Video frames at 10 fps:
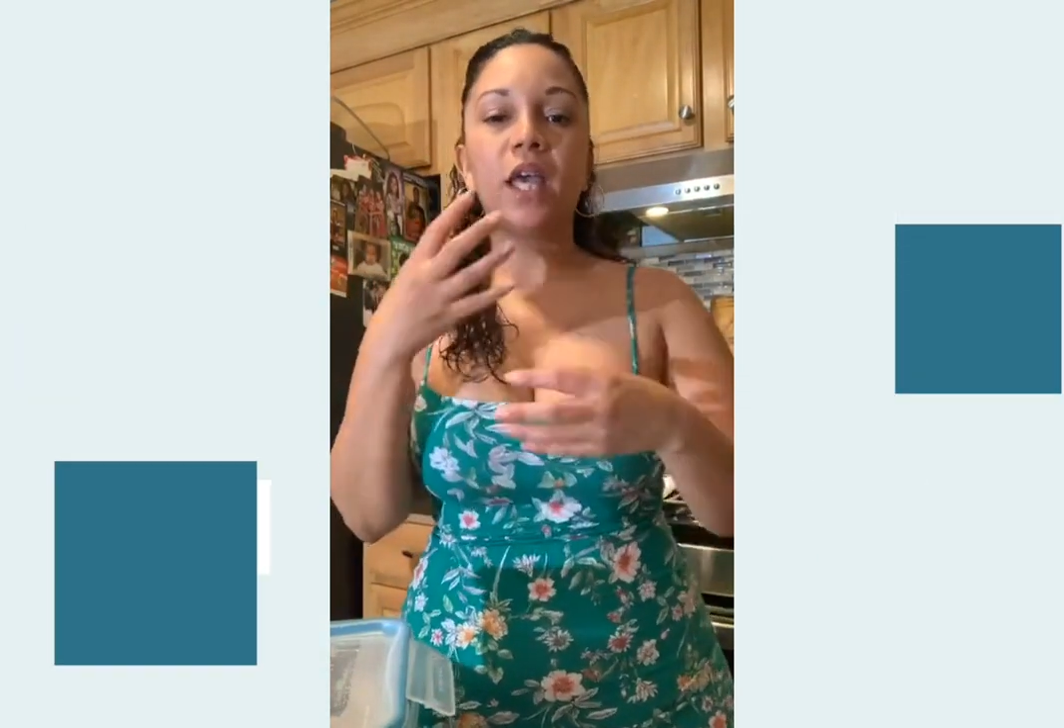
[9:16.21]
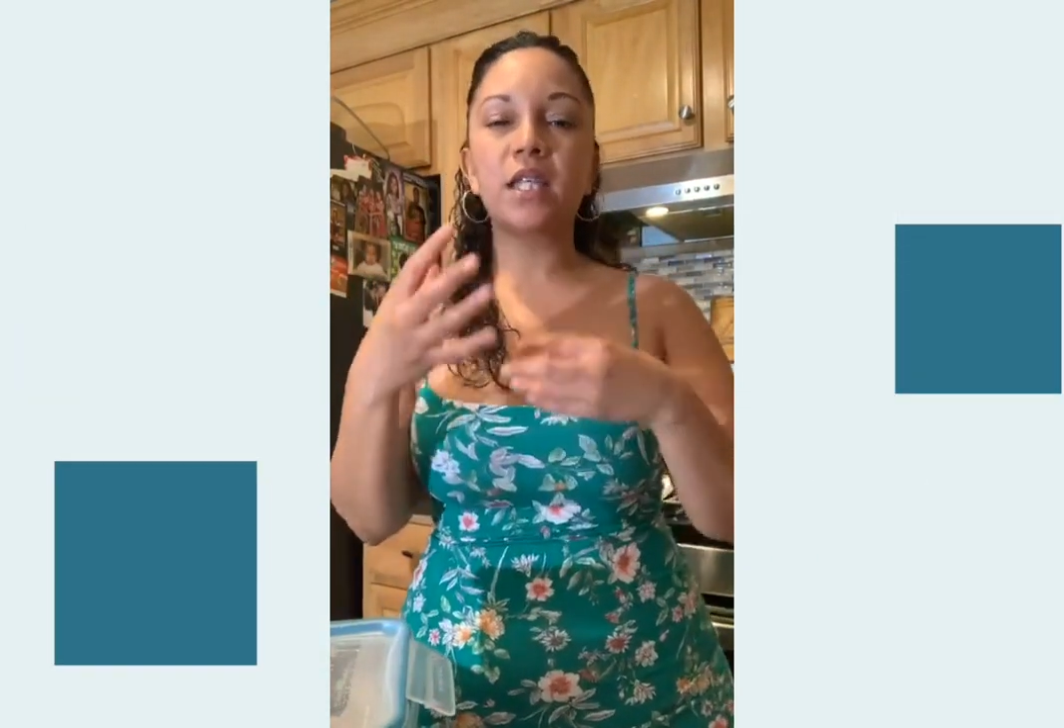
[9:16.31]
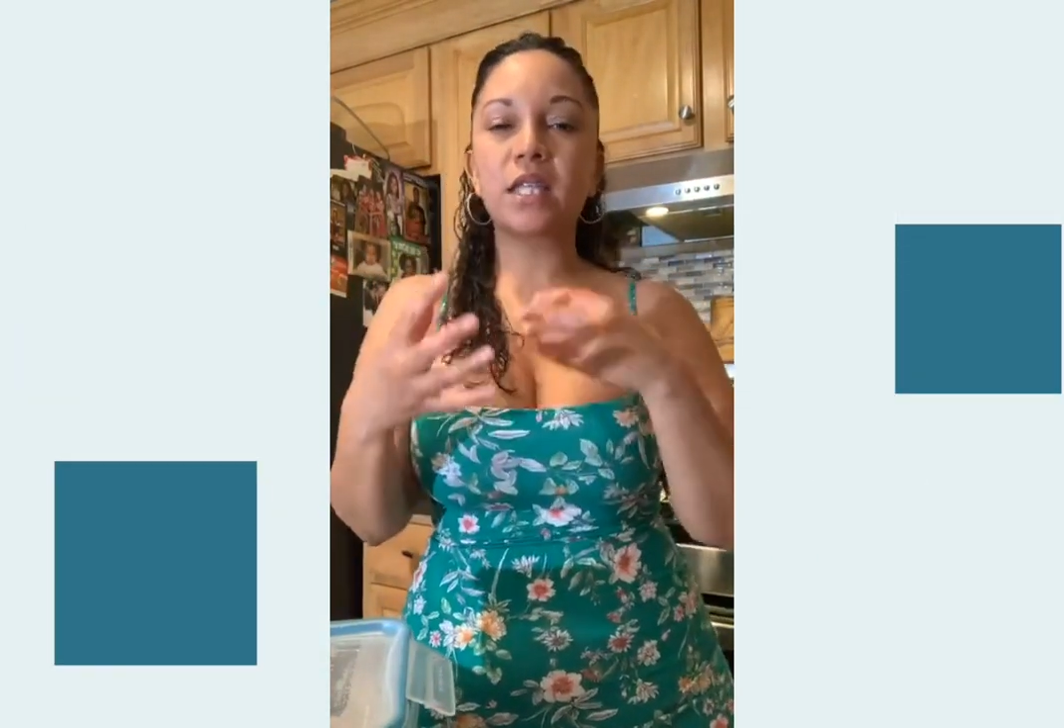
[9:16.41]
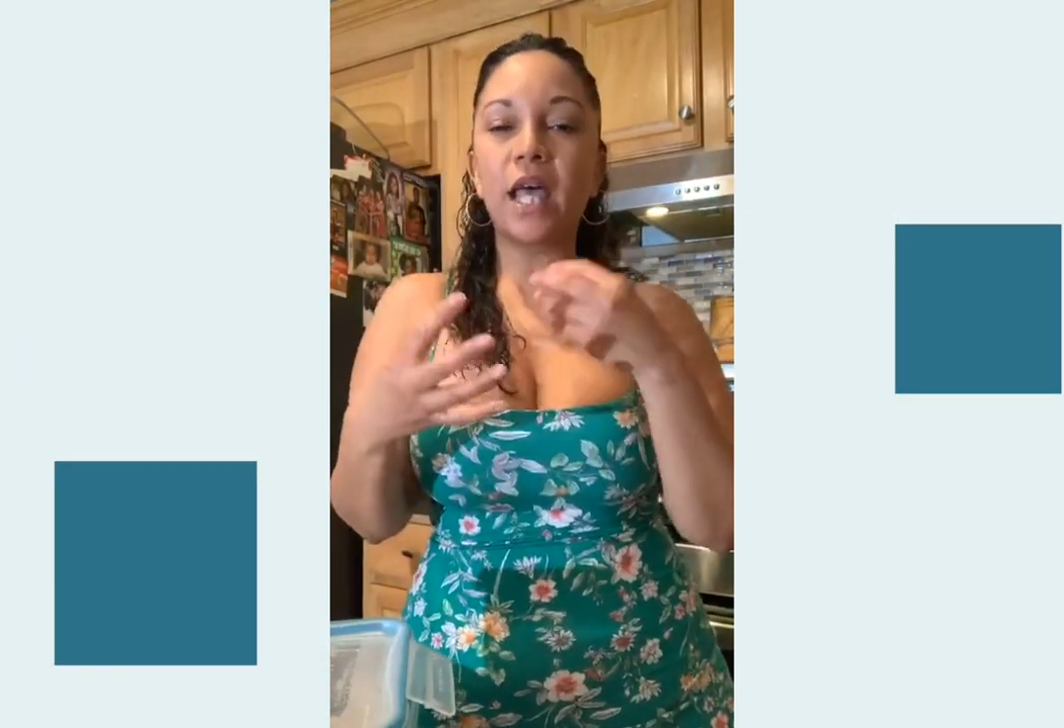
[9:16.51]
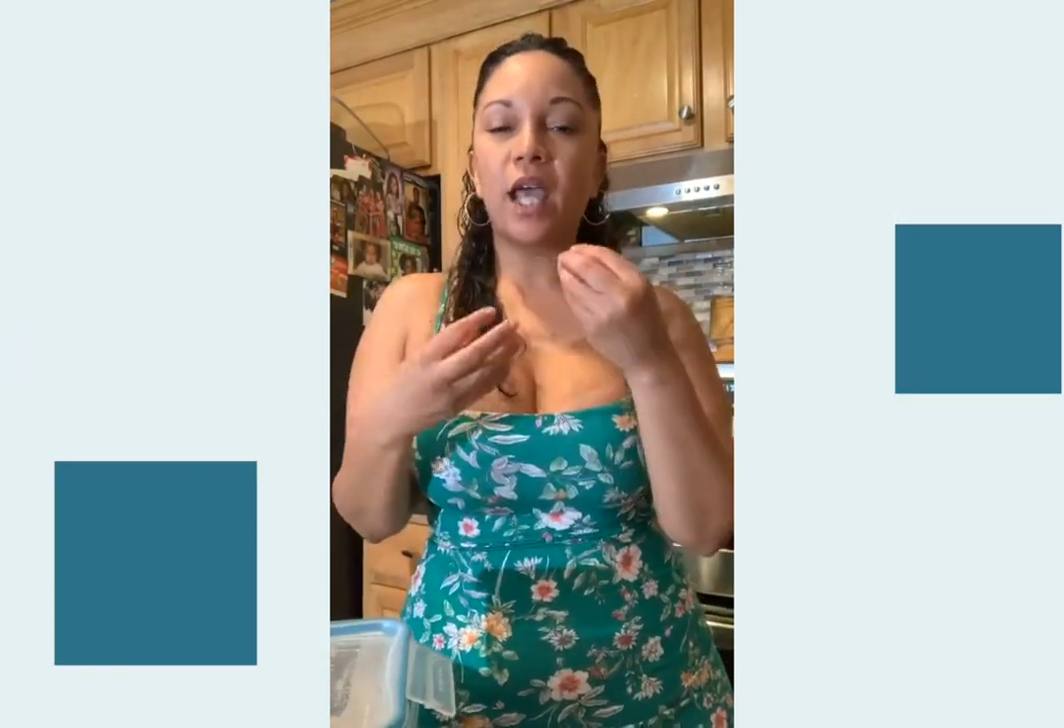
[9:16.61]

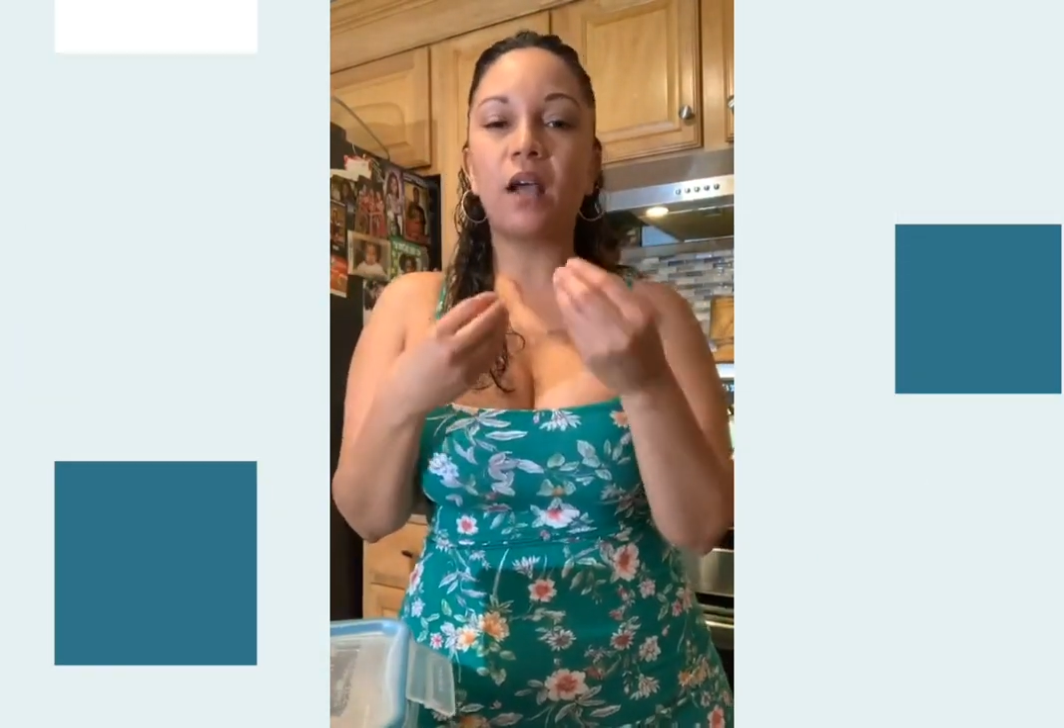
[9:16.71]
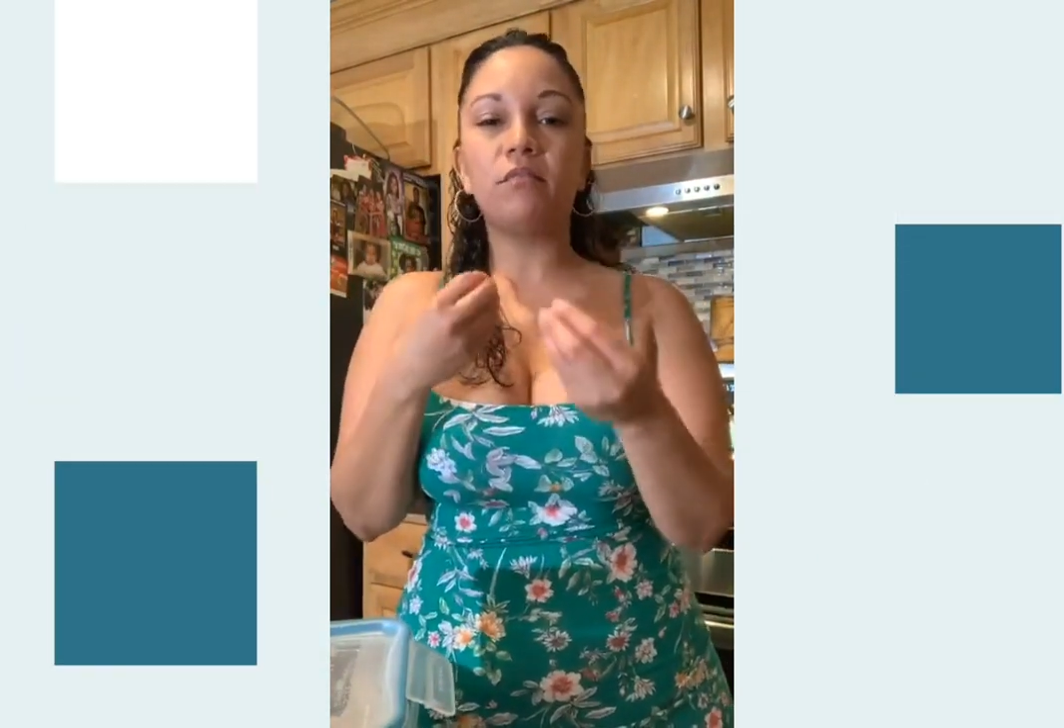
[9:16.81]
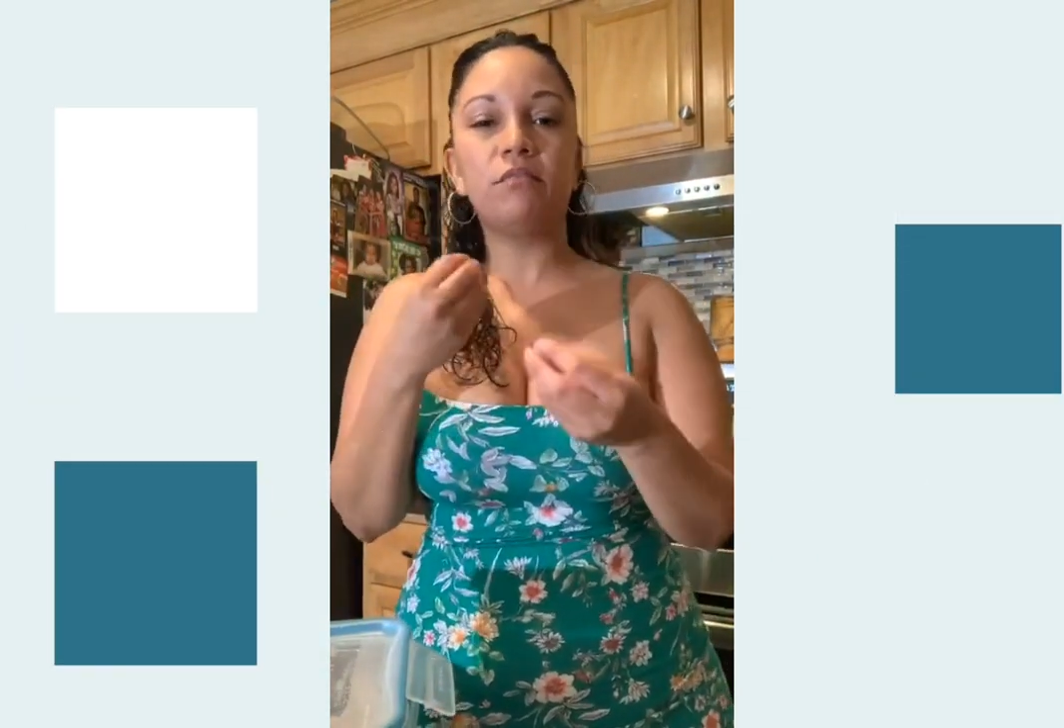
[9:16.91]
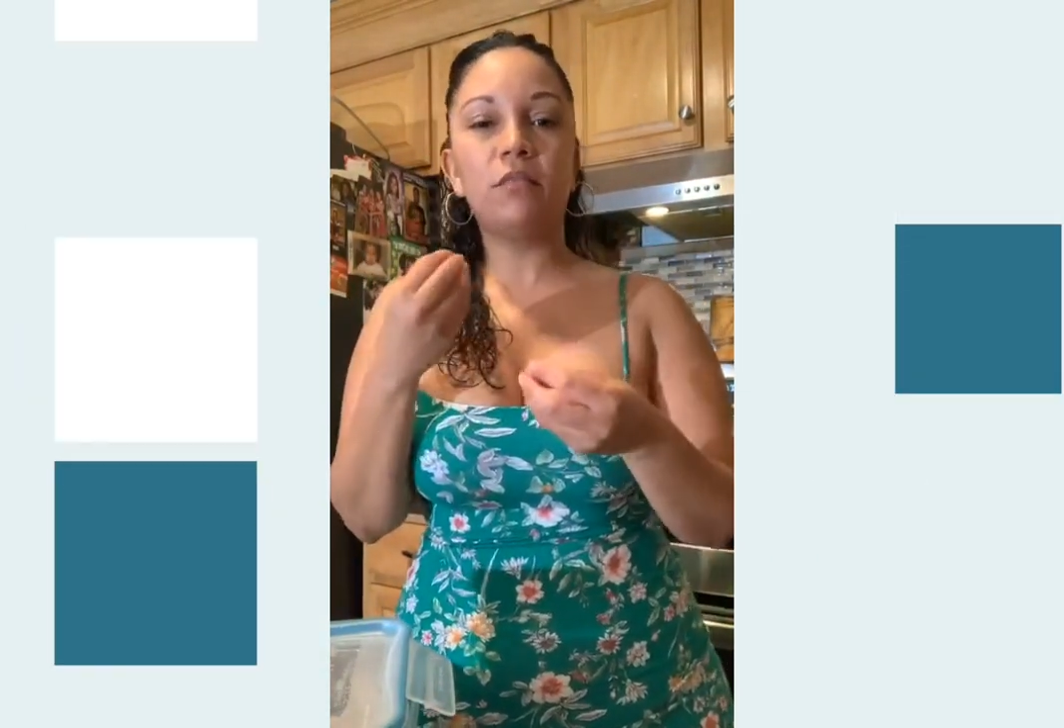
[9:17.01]
it's like